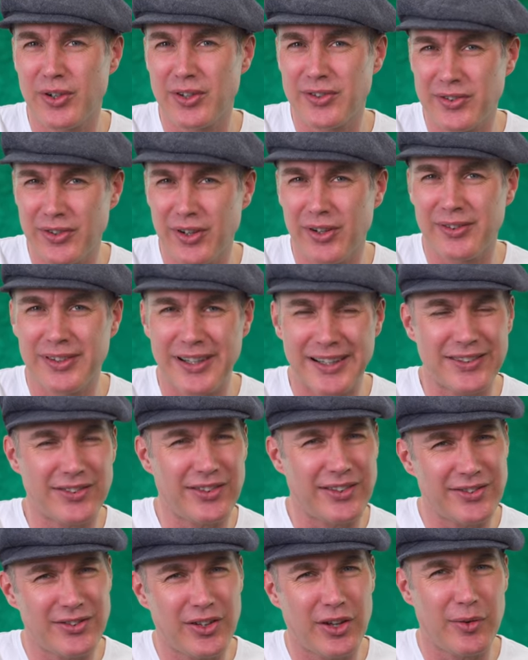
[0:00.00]
It's not, like I
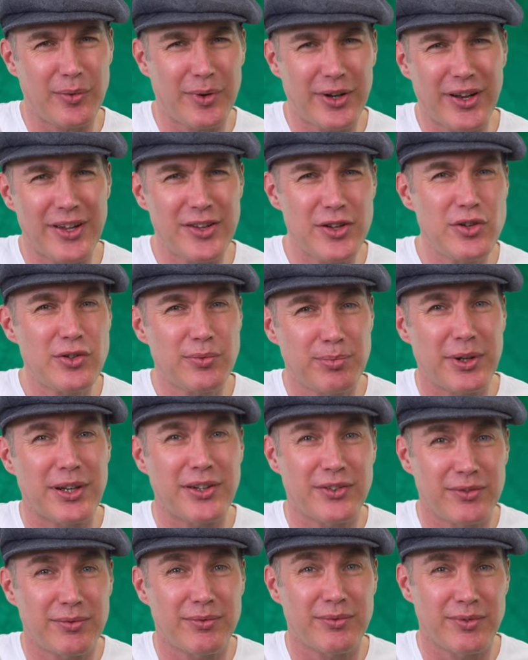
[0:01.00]
said, it's not the one I use, but
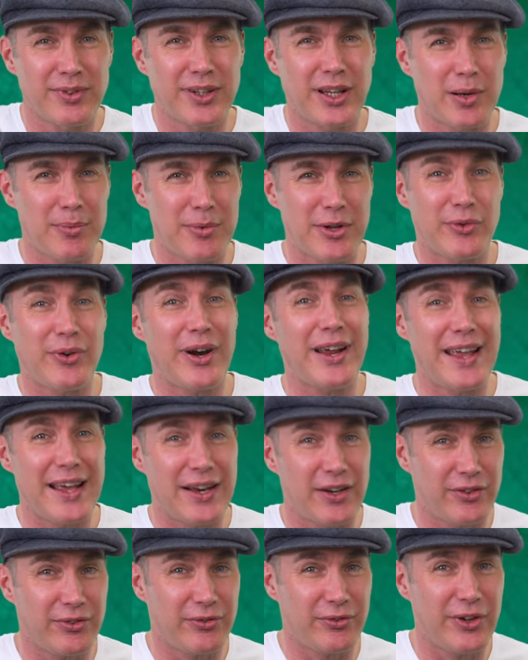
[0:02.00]
it's going to be great
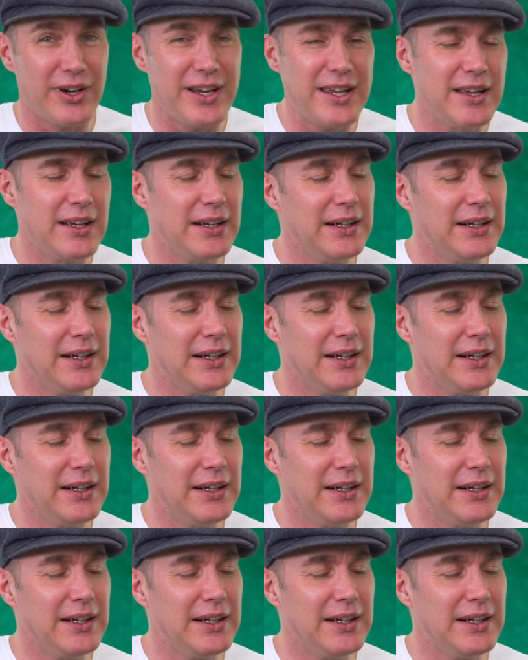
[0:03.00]
and it's free.